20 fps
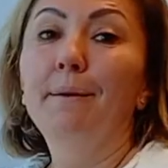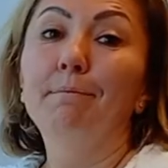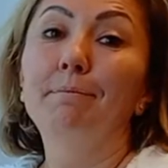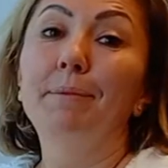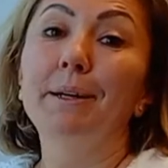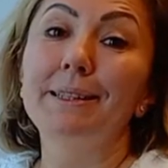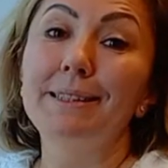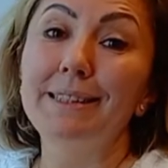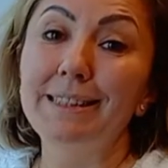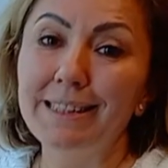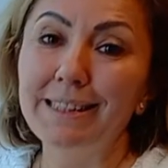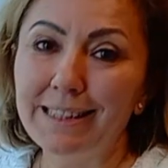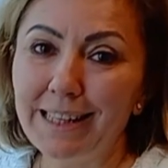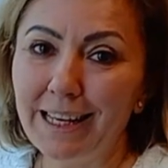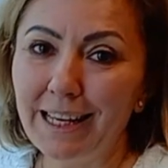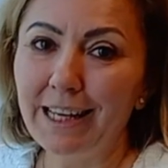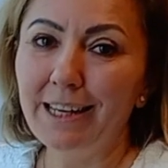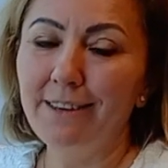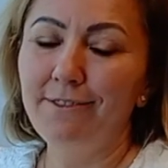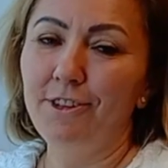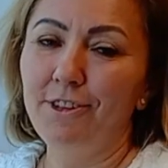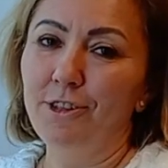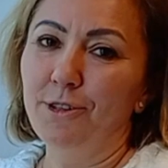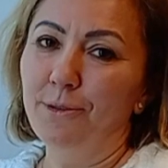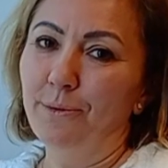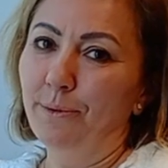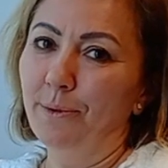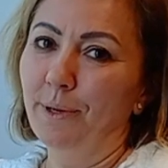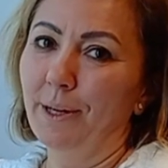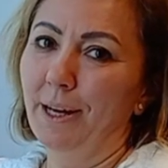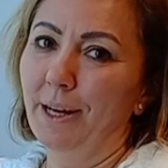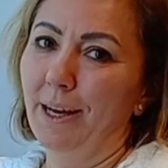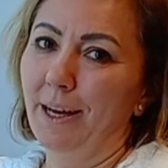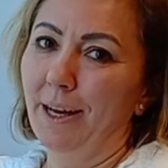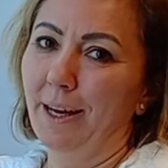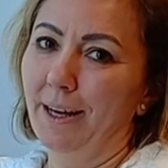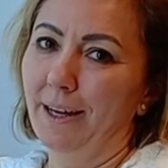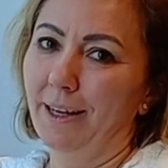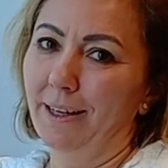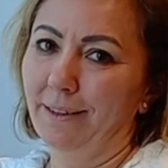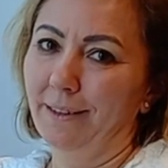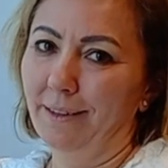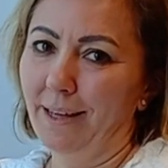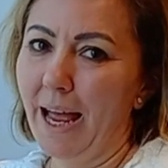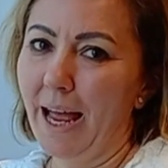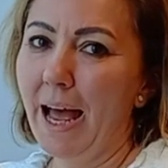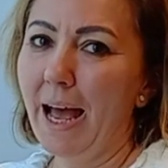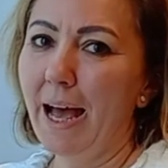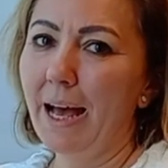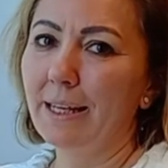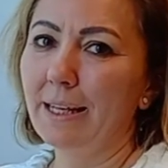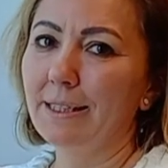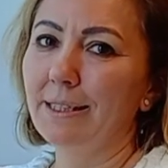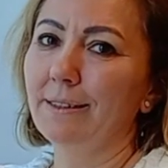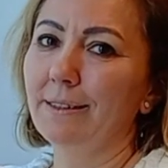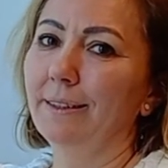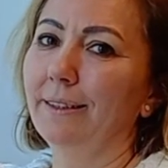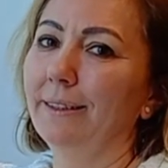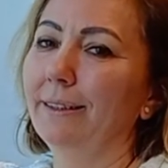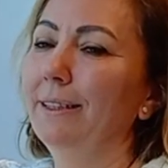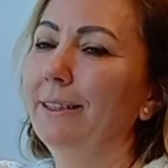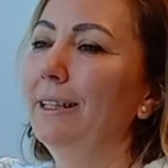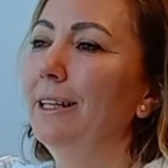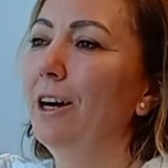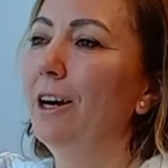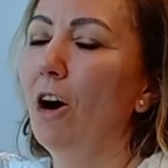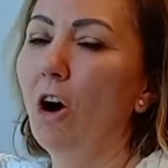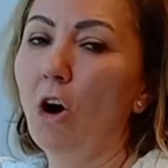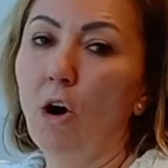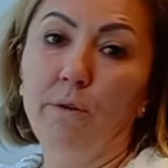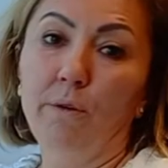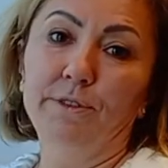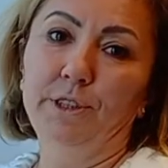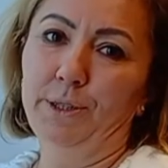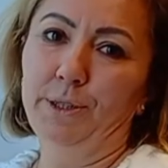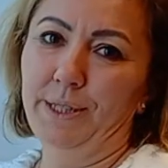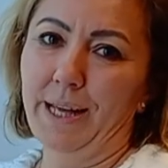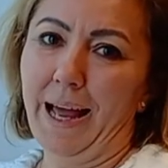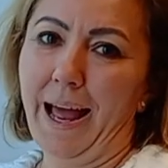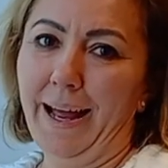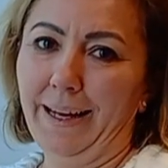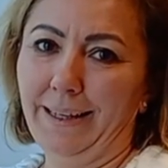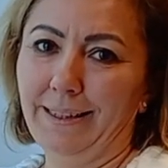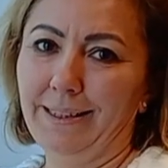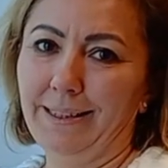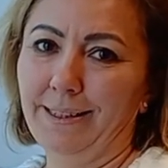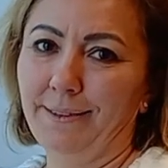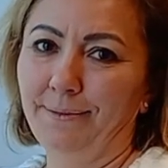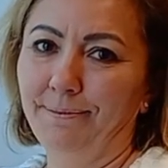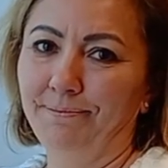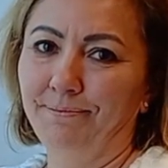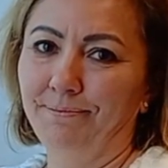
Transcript: but save you the hassle of the tax.